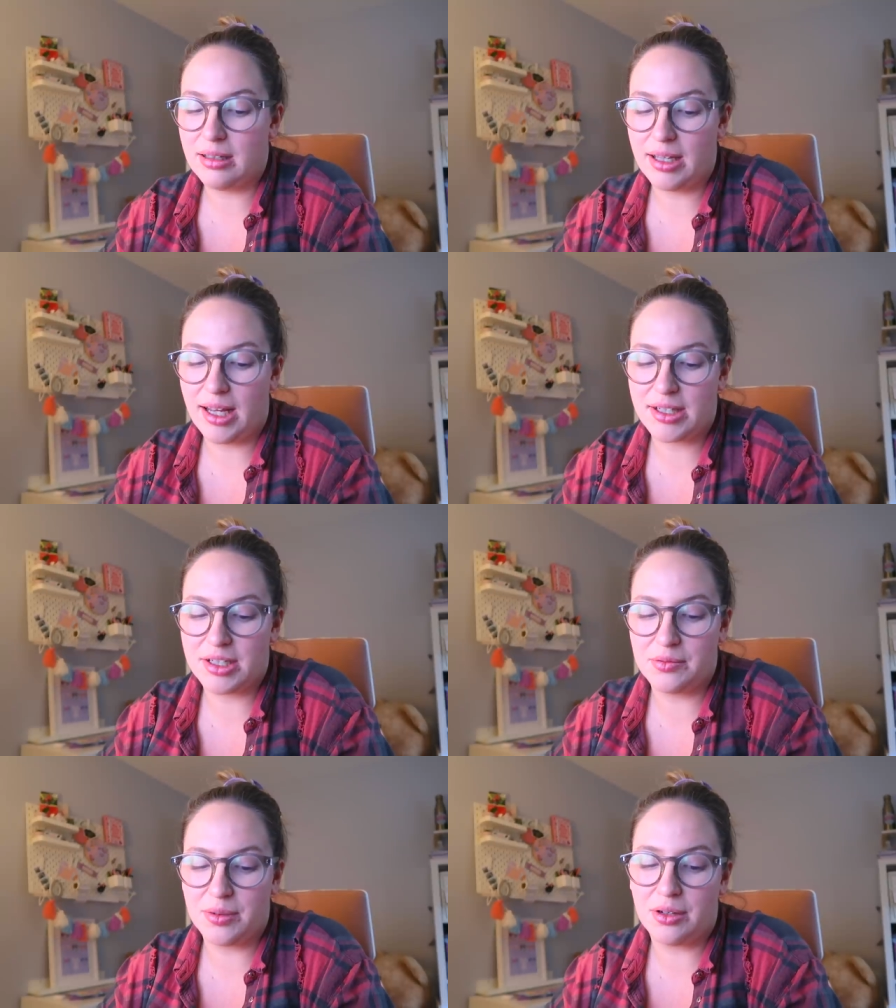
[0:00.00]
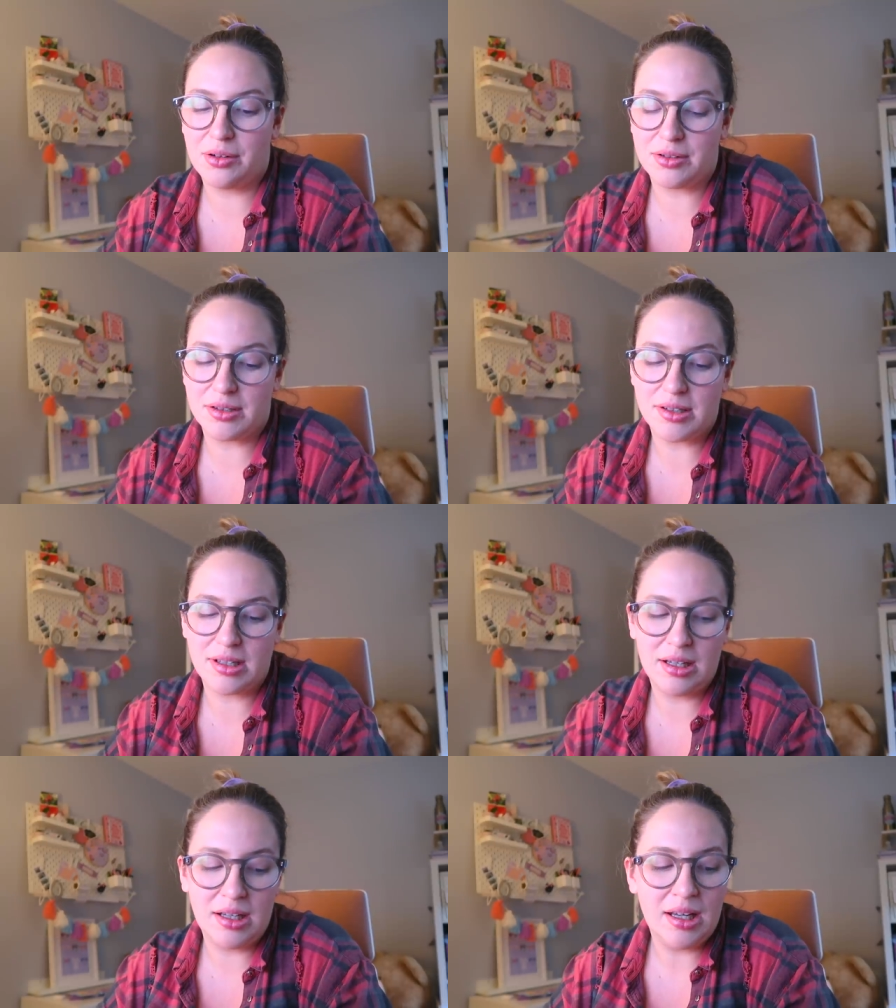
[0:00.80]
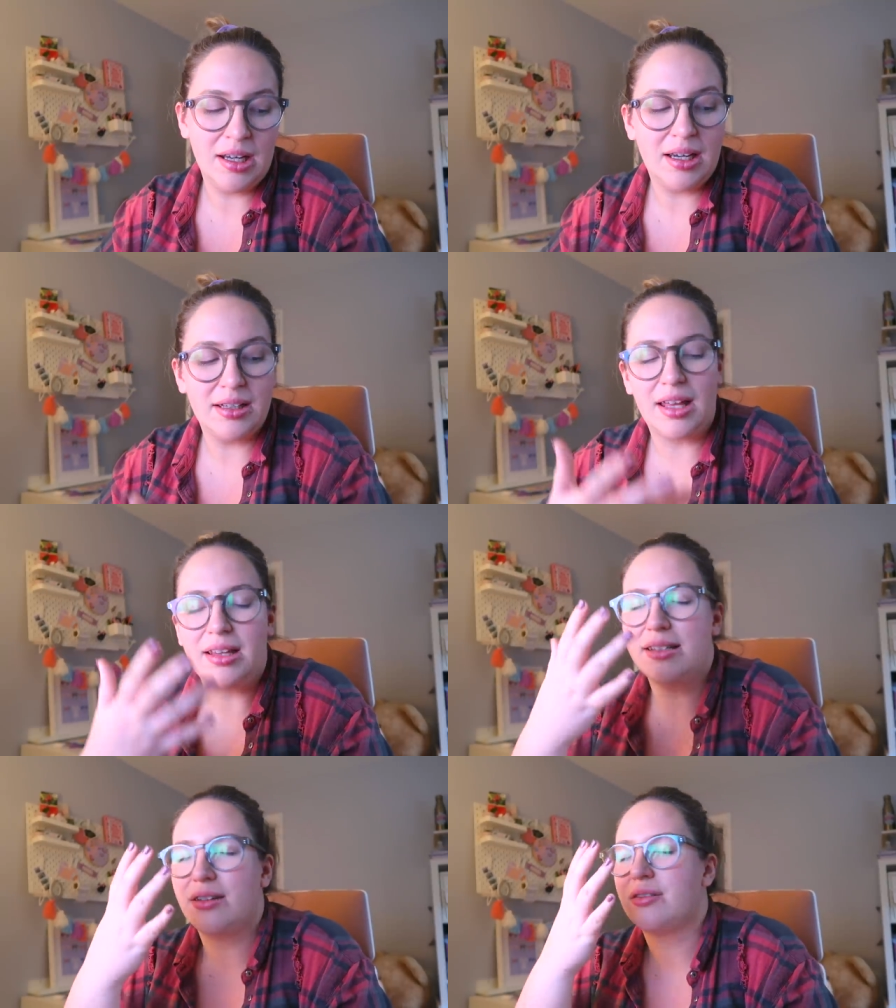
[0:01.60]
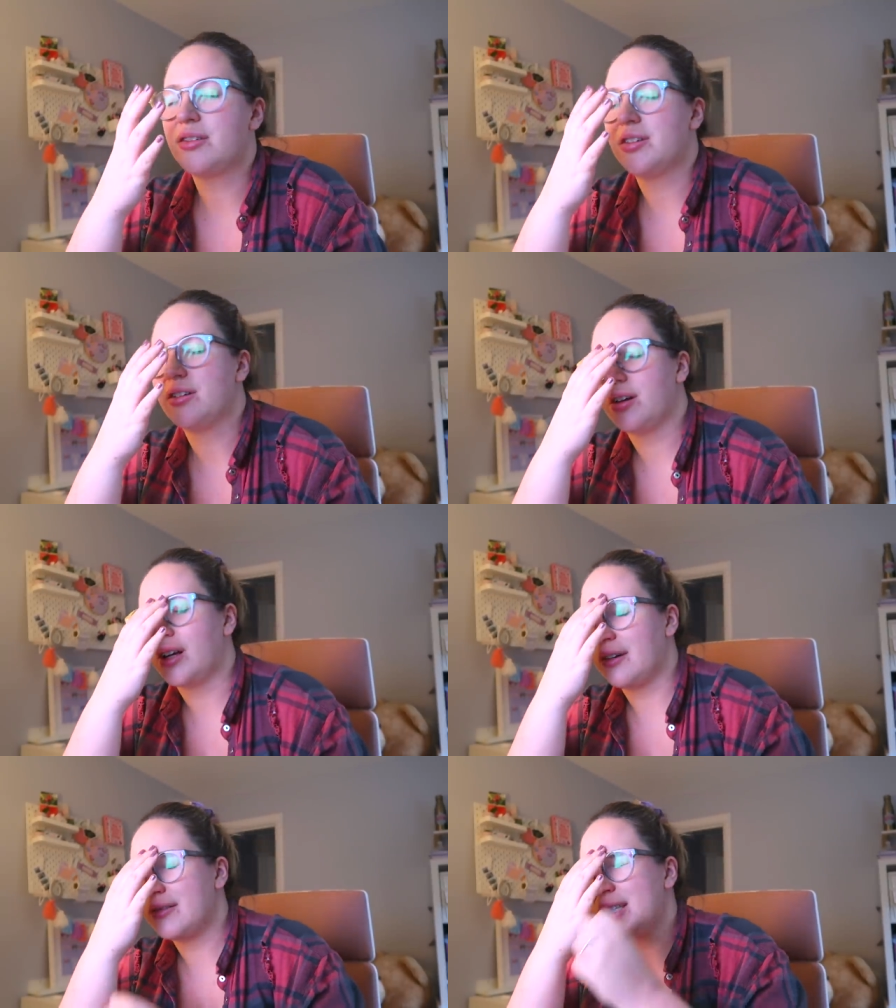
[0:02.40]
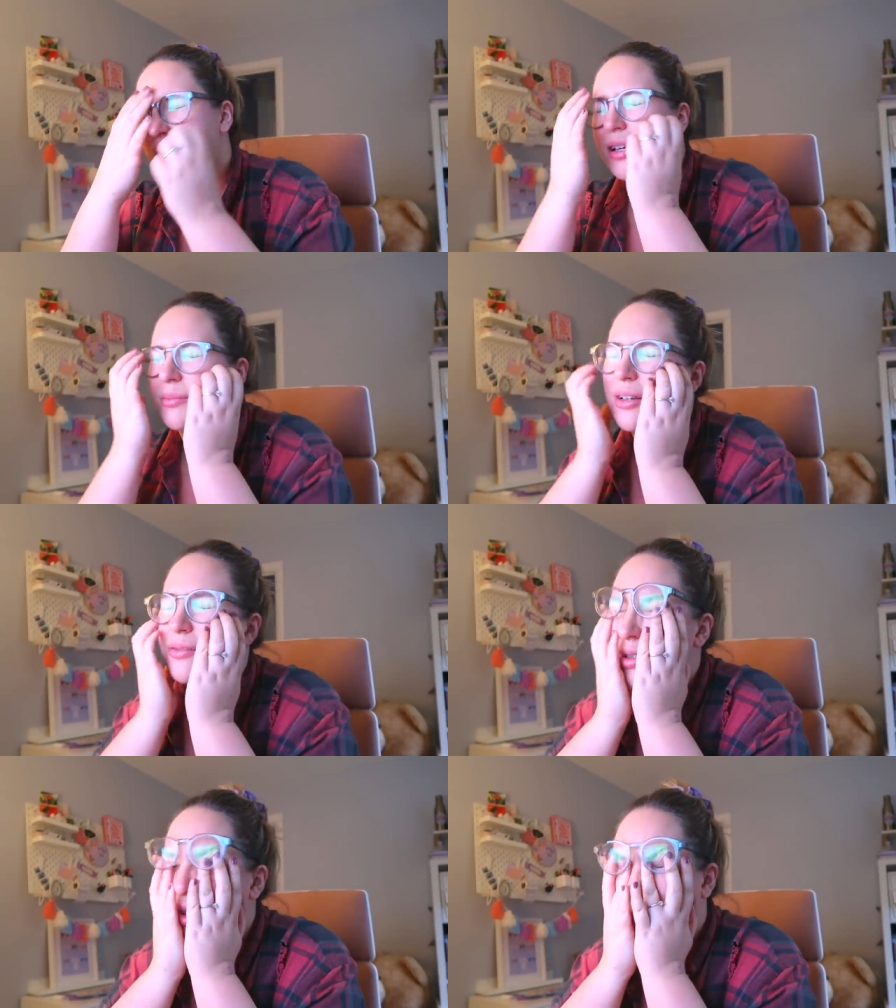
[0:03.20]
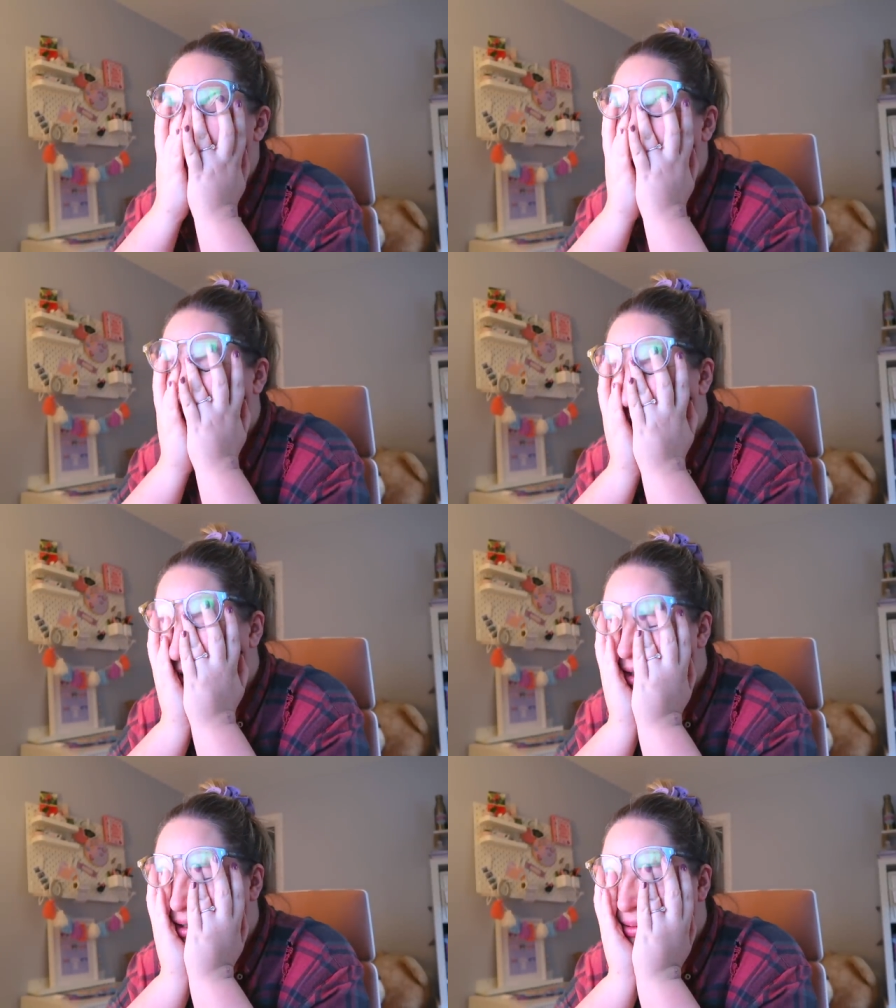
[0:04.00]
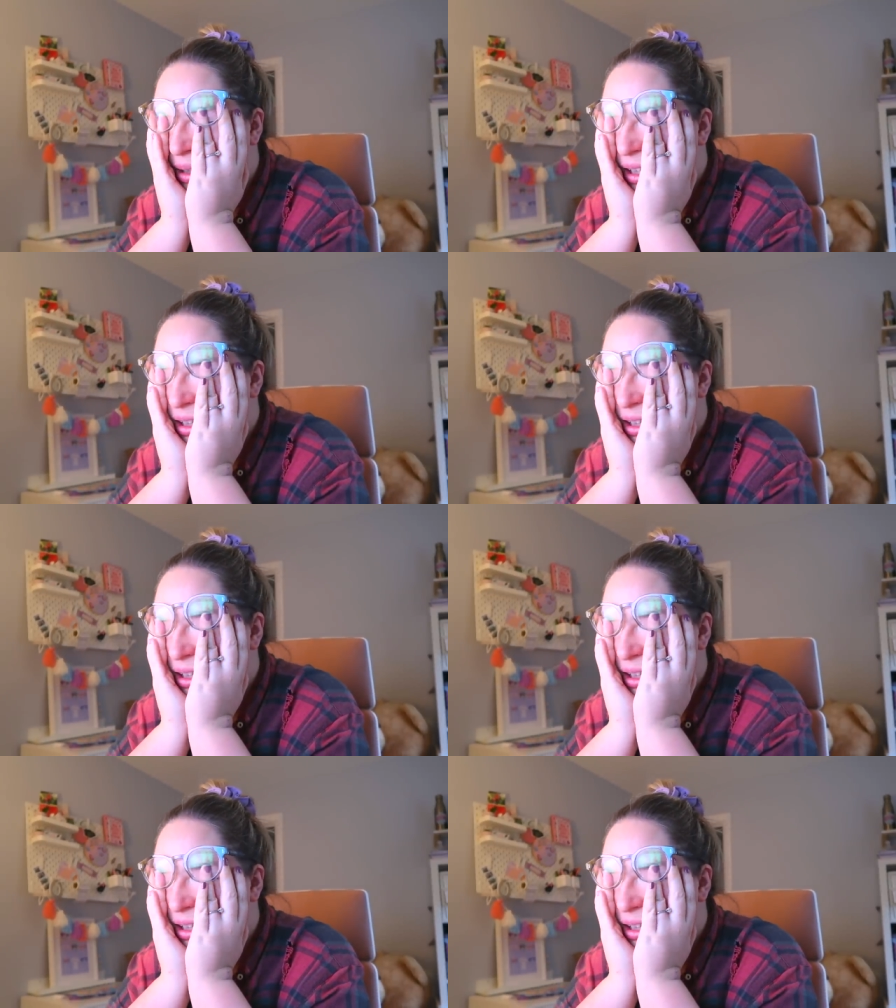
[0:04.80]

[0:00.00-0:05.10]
And catching up with orders. And like these orders should have gone out today, but I've just not been able to do it.